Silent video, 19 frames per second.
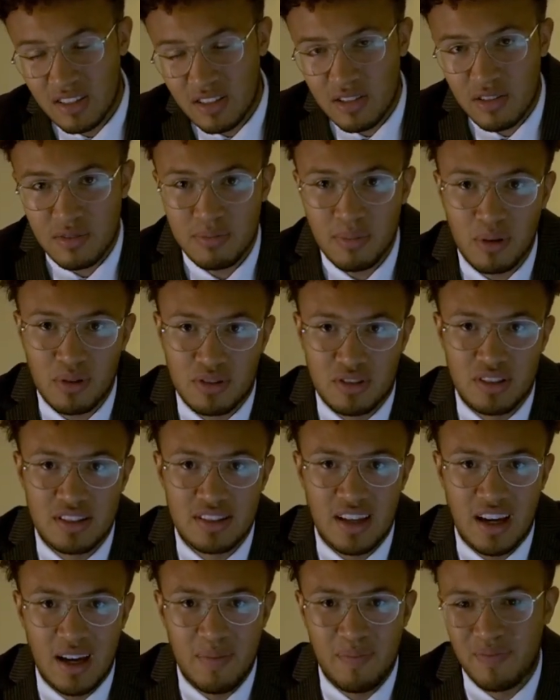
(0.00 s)
Most of the
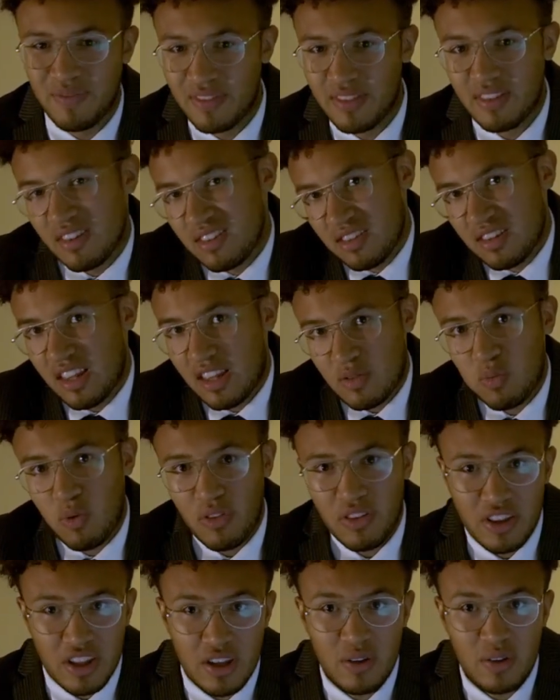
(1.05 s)
time, that's what
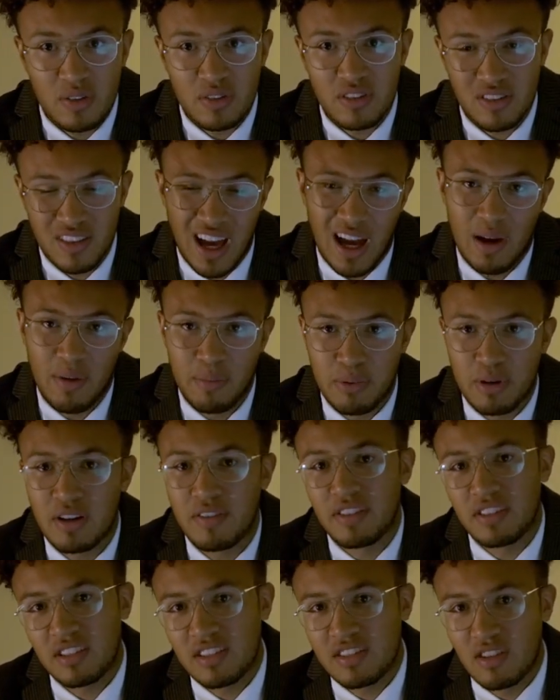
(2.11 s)
they use, that and
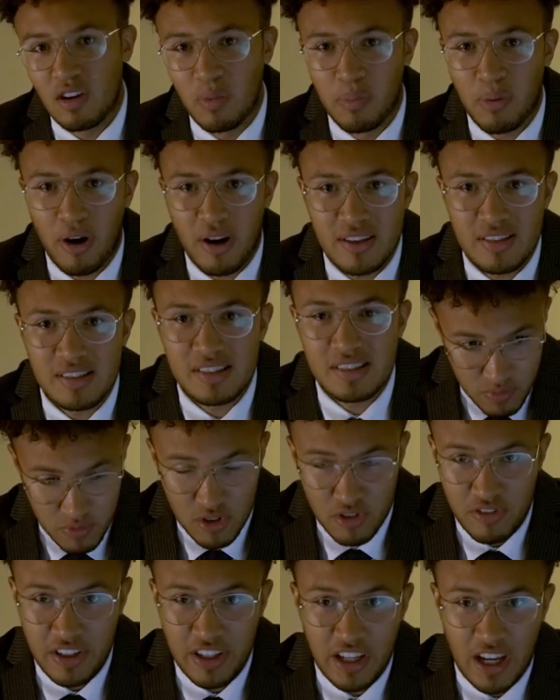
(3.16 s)
previously sold prices. To
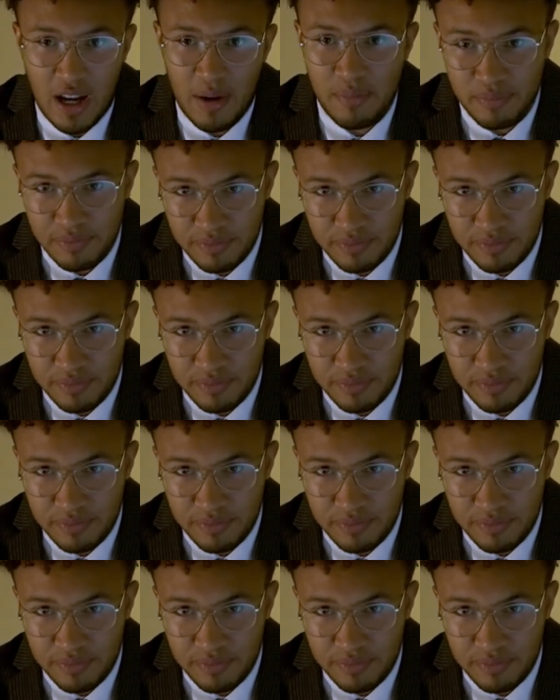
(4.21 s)
recap,